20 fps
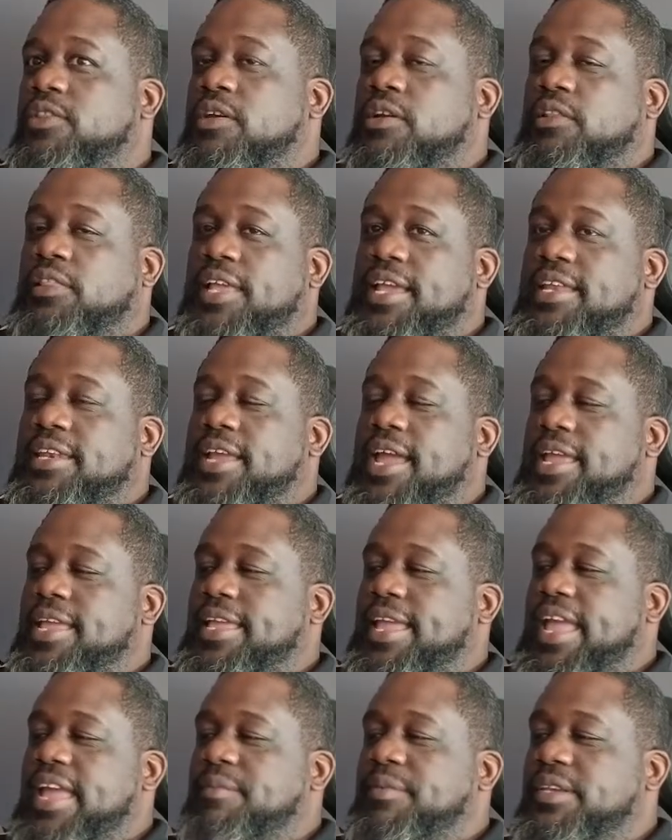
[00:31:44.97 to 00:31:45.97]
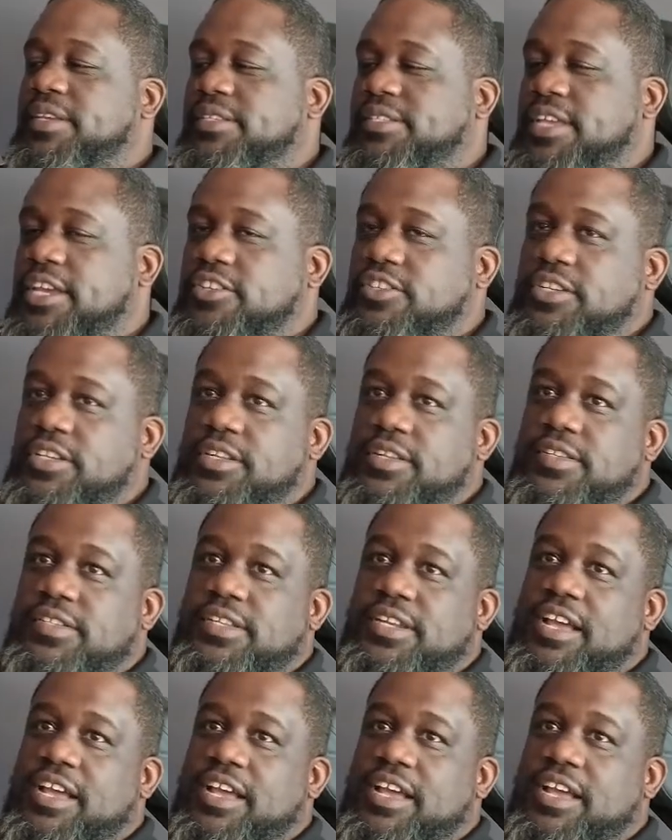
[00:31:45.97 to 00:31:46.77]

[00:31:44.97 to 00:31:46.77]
their late night gaming sessions,